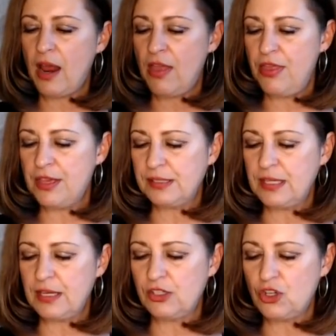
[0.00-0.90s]
and this
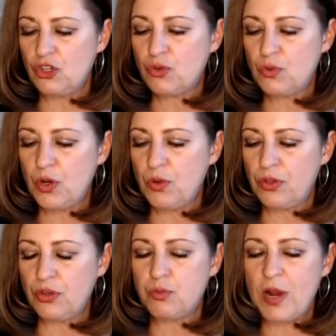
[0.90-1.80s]
is
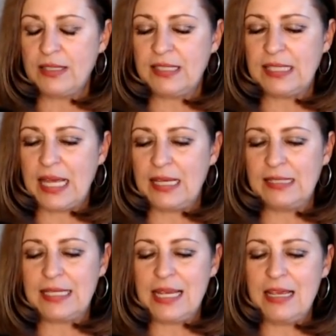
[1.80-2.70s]
Truth
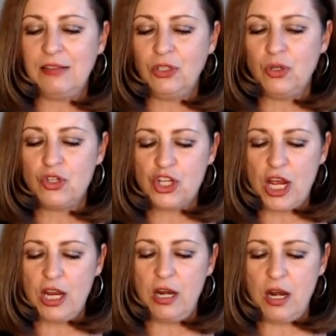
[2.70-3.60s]
Transcends
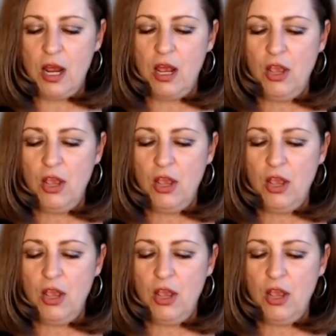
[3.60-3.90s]
Illusion.